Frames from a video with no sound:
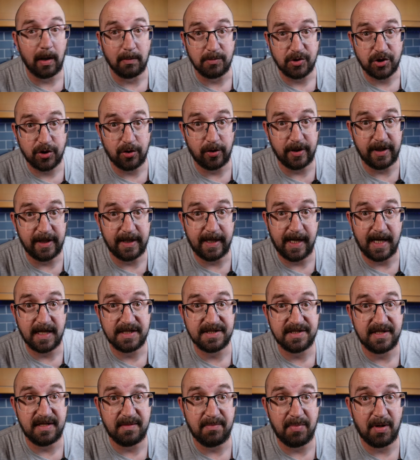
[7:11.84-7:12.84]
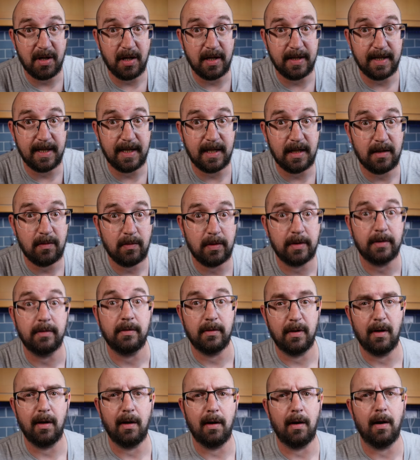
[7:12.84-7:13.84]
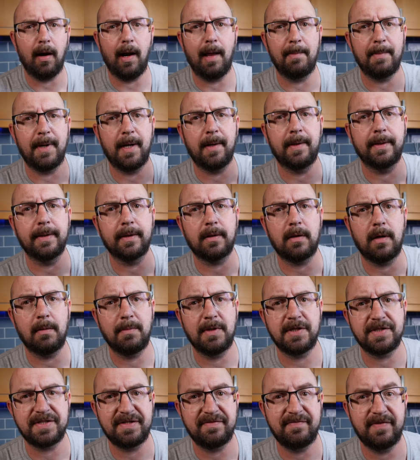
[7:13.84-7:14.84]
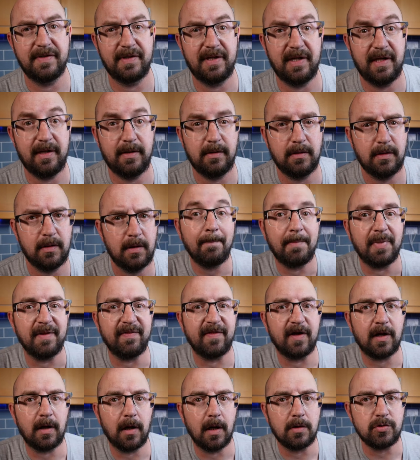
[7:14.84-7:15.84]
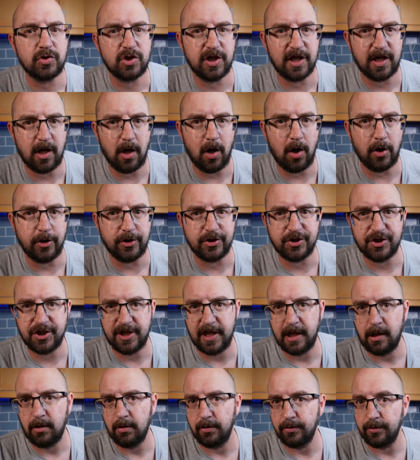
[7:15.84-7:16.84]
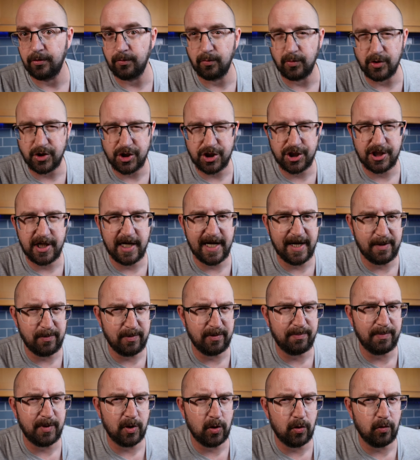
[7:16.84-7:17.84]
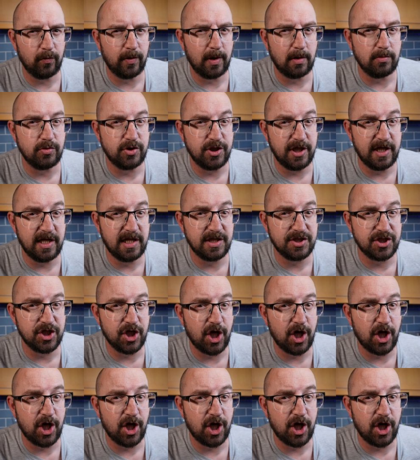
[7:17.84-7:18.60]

well I'm sure you guessed it by now and let me know in the comments if you did. But the closely guarded secret that was shared with me all those years